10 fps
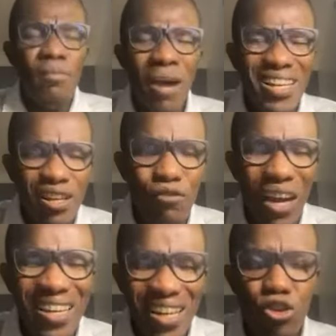my
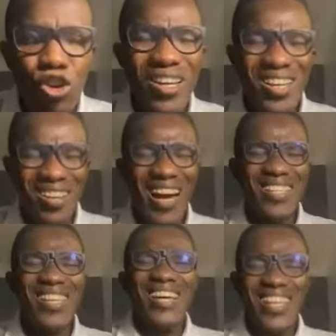divine nature in
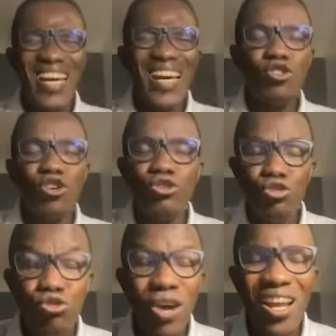Christ gains
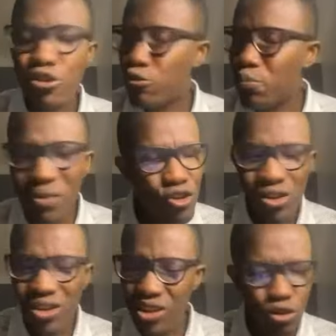unusual
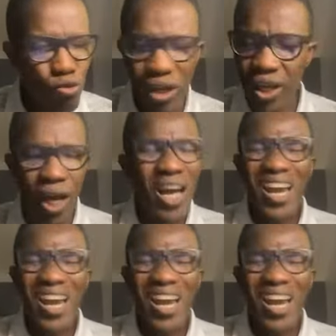expression this week.